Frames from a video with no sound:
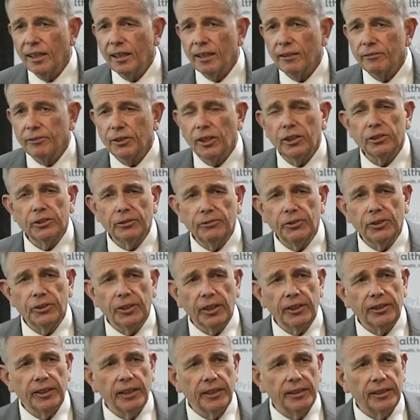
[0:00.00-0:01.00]
For those of you who
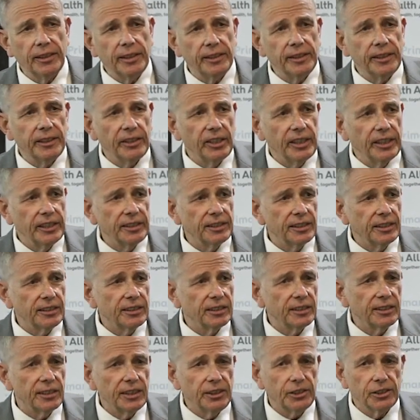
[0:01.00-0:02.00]
don't know, the NDIS
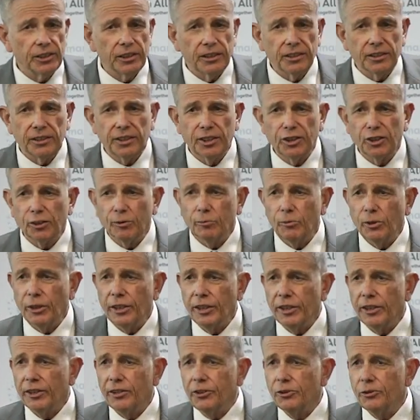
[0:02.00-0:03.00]
is essentially a system
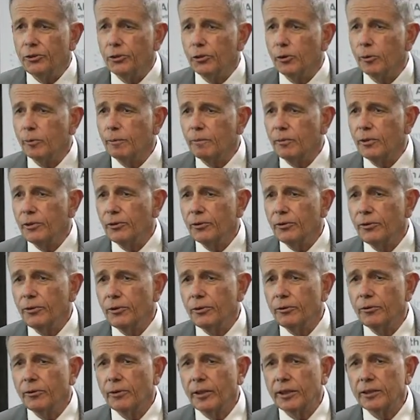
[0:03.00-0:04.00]
where
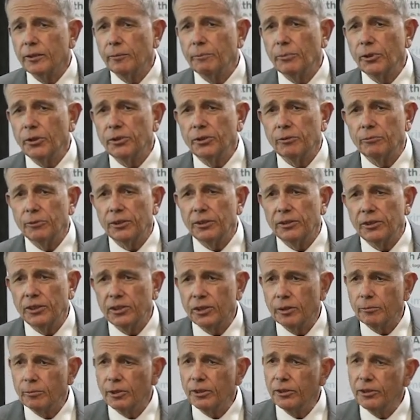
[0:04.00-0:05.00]
you as a person with a
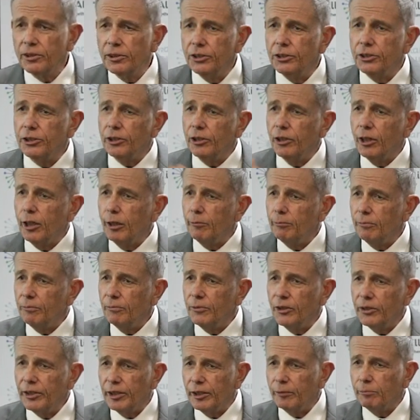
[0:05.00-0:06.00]
disability, you show up,
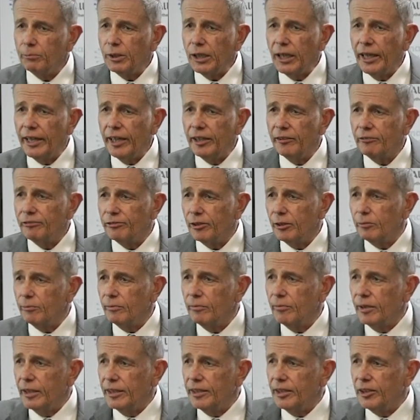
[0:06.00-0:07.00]
you get a plan
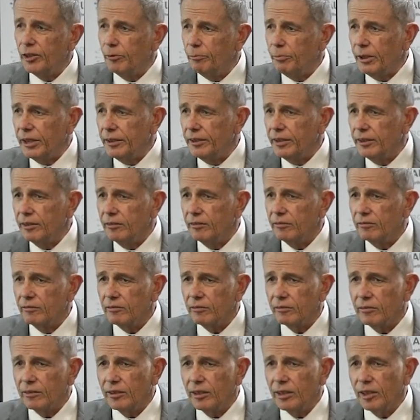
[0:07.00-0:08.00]
from an independent
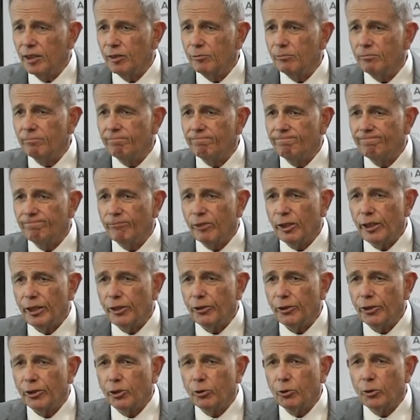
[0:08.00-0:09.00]

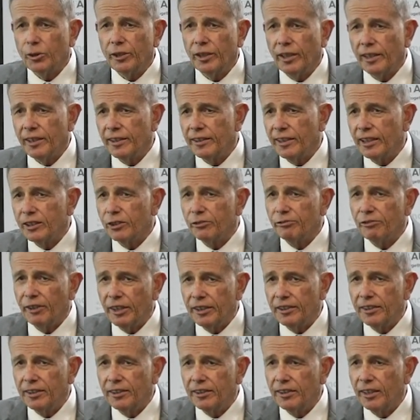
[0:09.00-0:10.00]
area coordinator that's
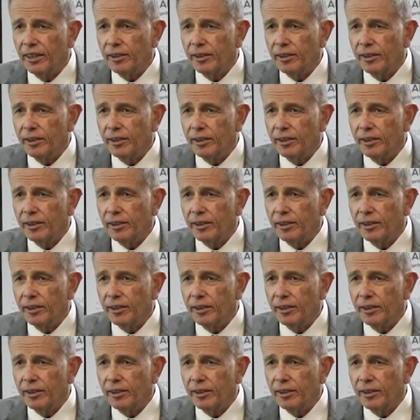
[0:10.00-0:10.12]
funded.